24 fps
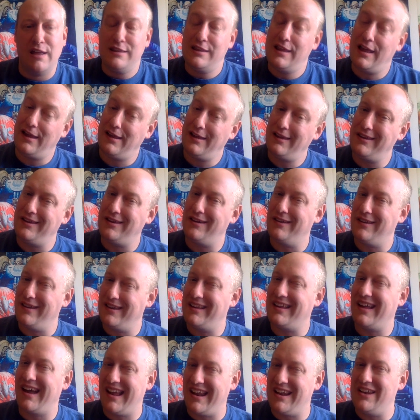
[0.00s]
Now, you
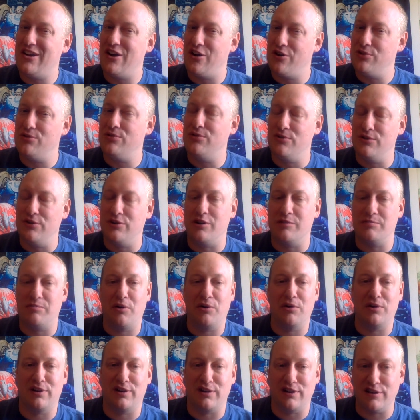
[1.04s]
got to know who your
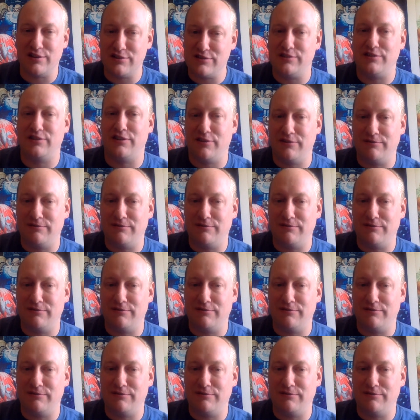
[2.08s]
opponent is.